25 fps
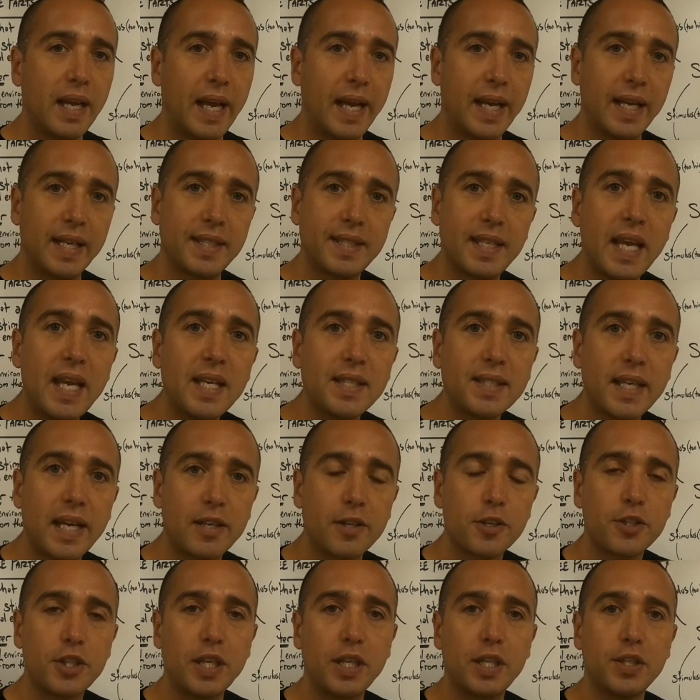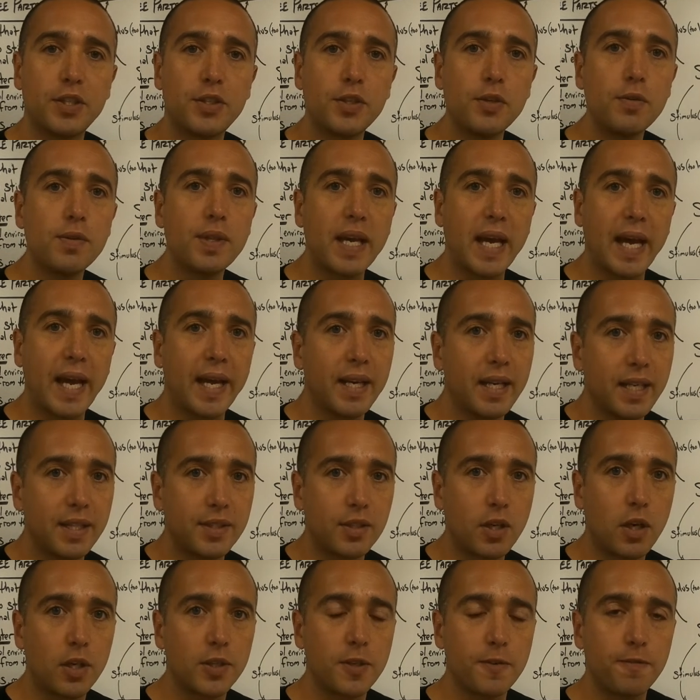And it takes energy to do that.
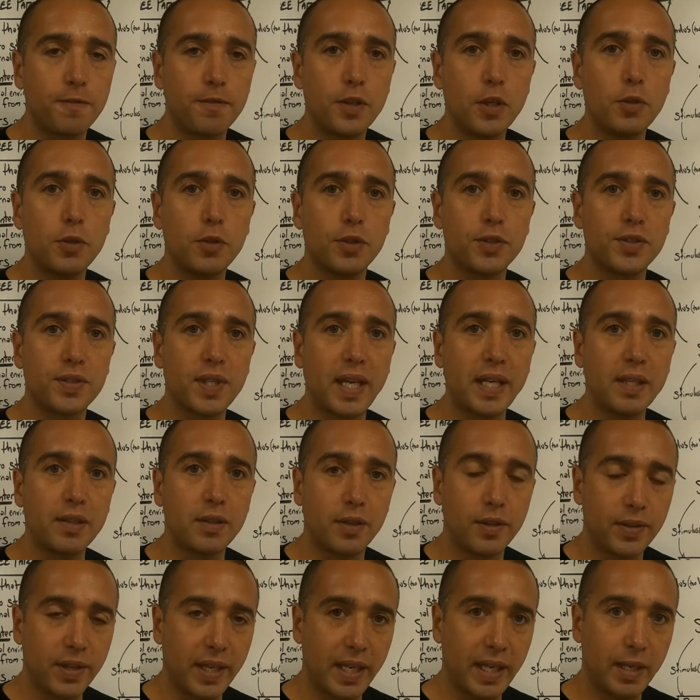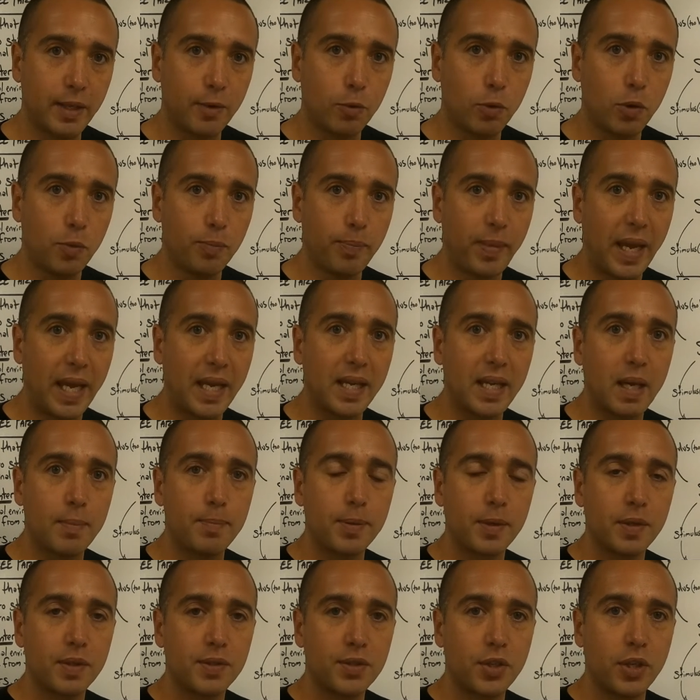It's called a futile cycle, that it will make up
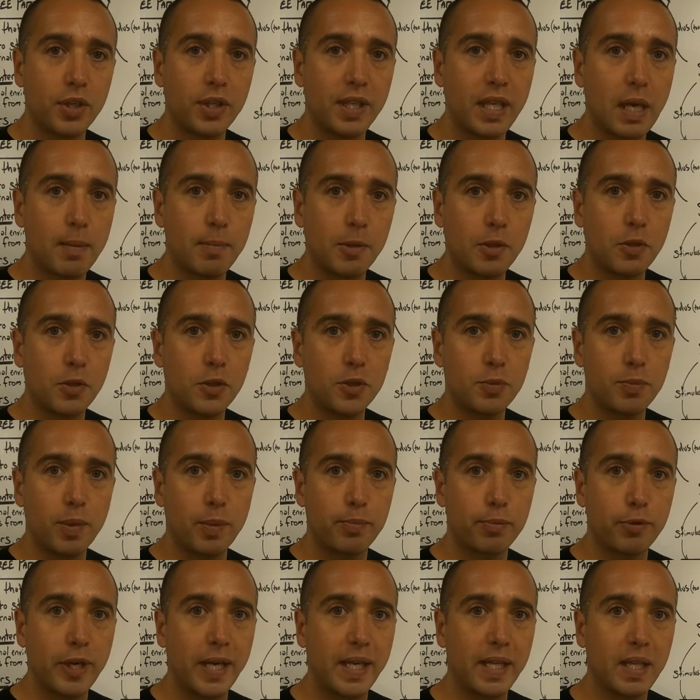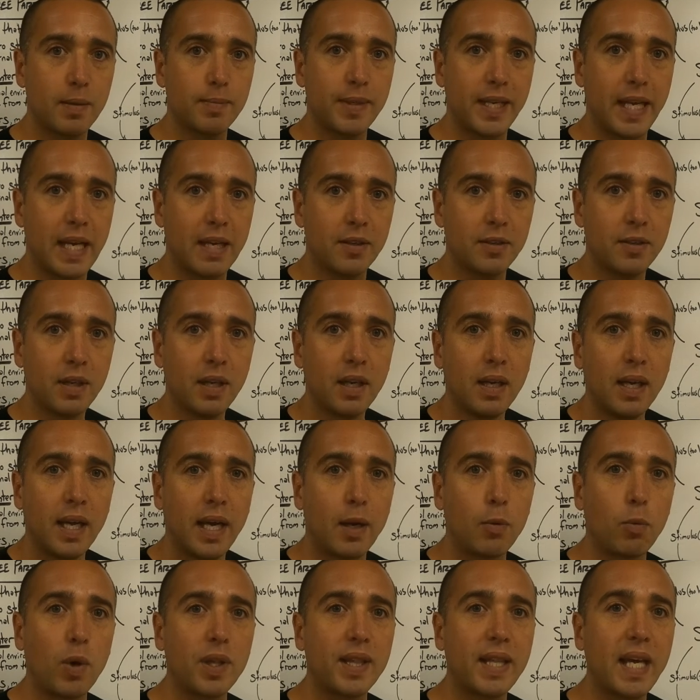certain chemicals but break them down.
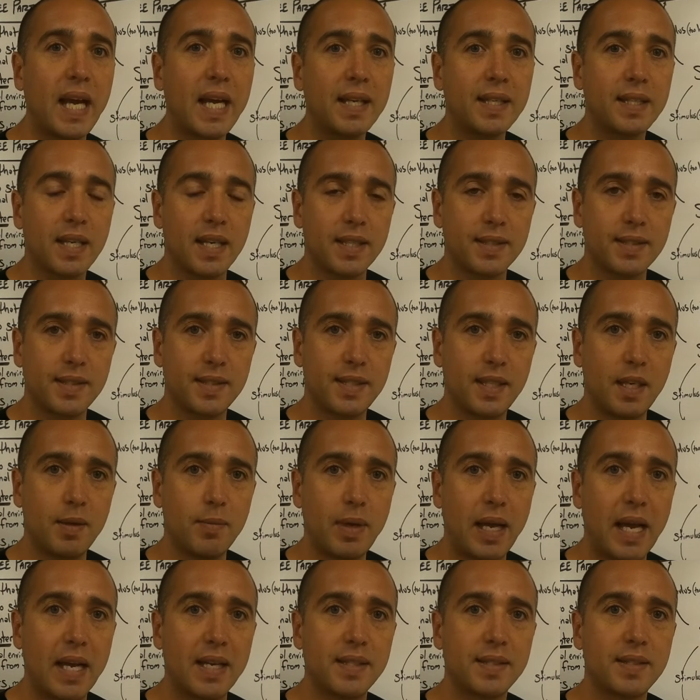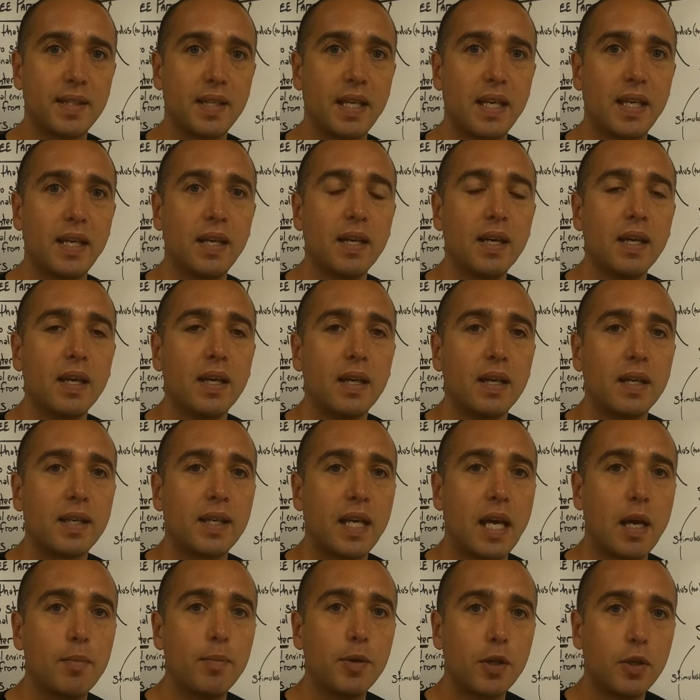And what that does is it has the
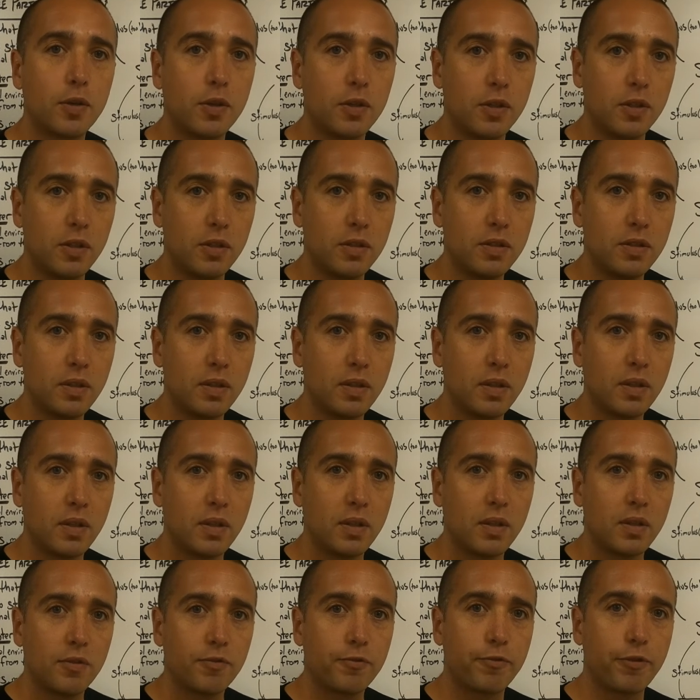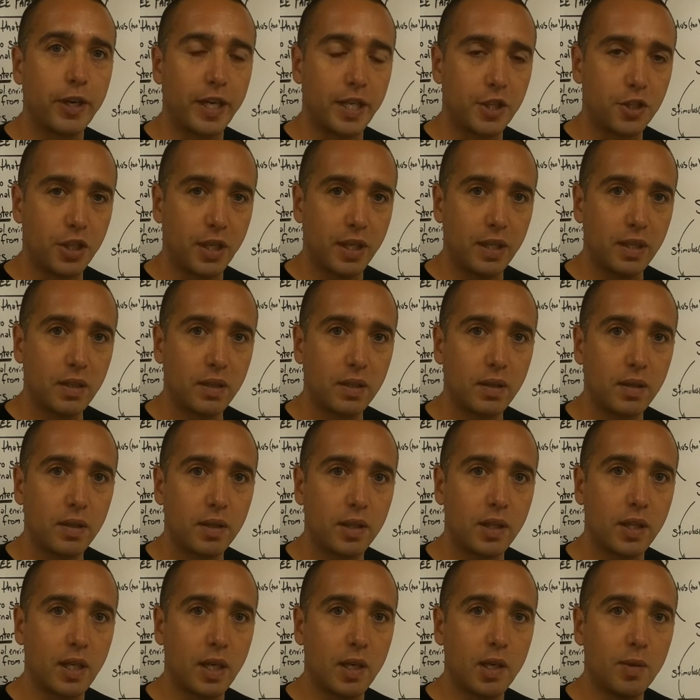chemical friction,
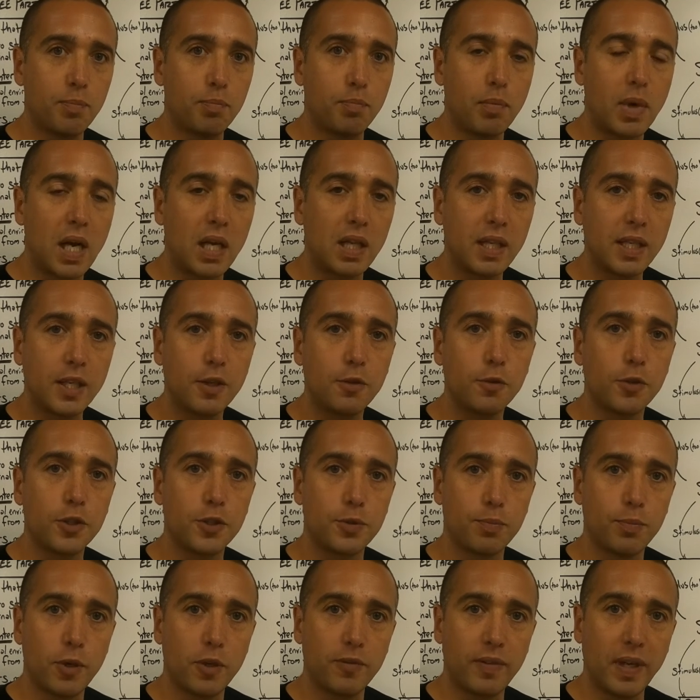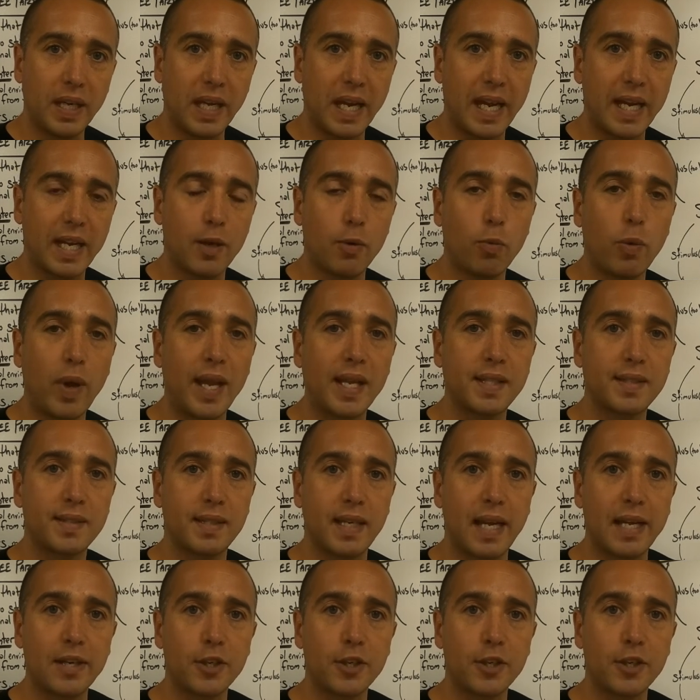the molecules moving, and it wastes